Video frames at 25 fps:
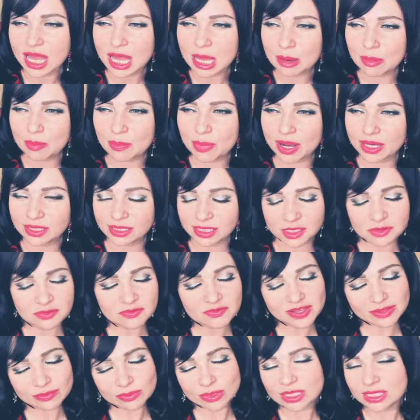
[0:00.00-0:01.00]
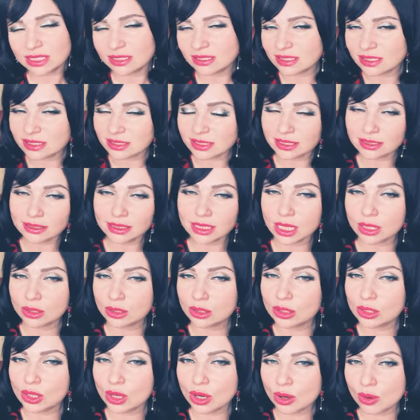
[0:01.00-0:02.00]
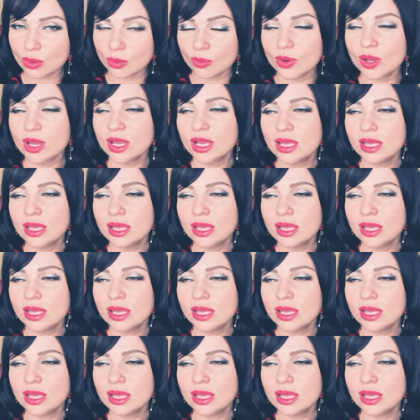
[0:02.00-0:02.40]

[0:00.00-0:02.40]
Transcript: but if feminists did not know